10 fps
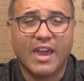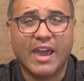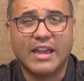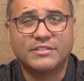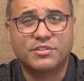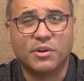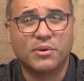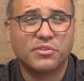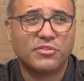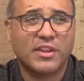And
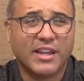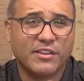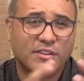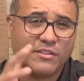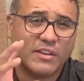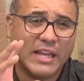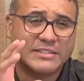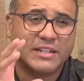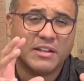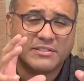so
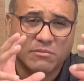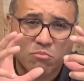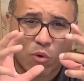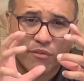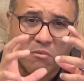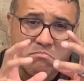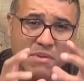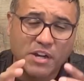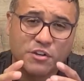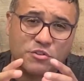it's a more of a
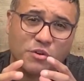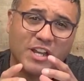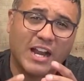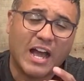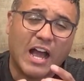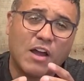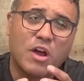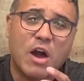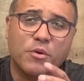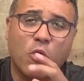ministry, and
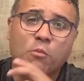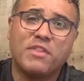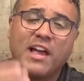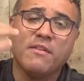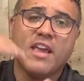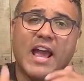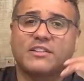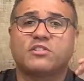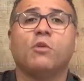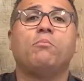I would hope that
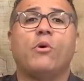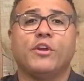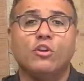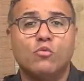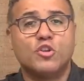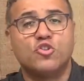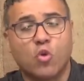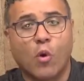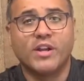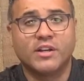at some point you would
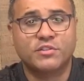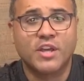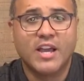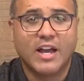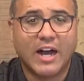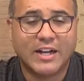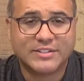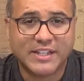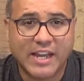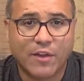join us
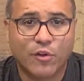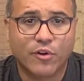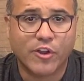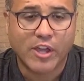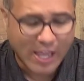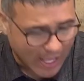together